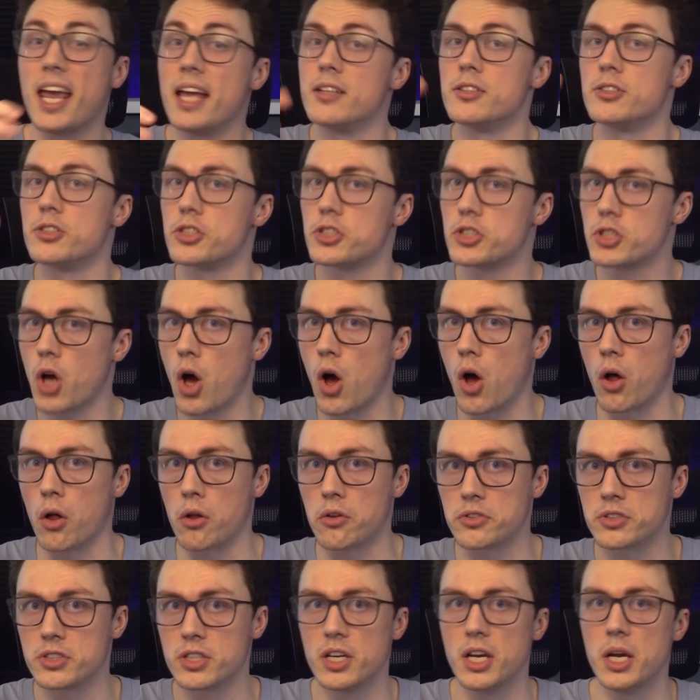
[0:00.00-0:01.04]

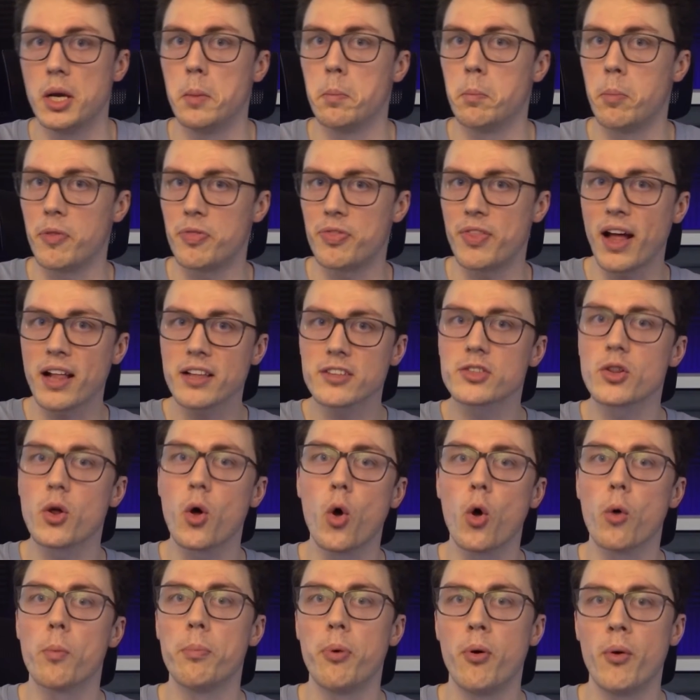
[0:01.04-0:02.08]
installed, but that's the
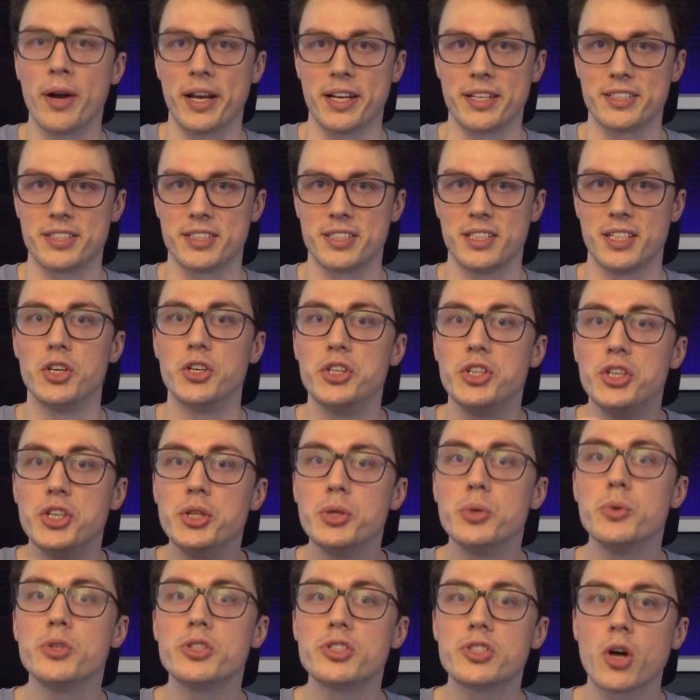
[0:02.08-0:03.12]
whole point.
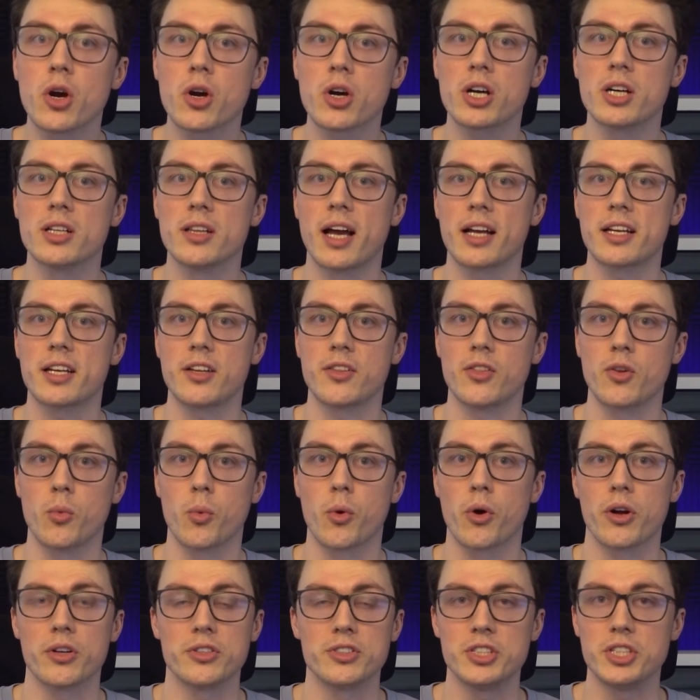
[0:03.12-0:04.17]
You start collecting the
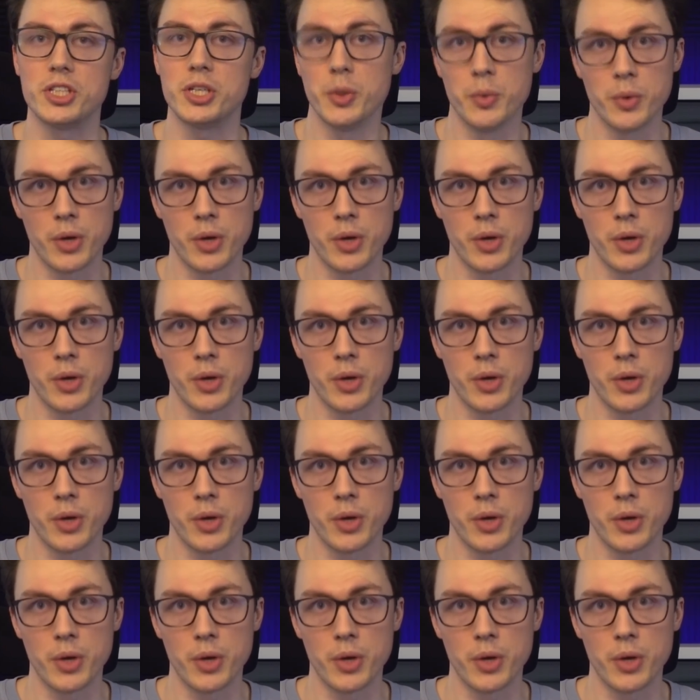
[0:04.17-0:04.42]
words you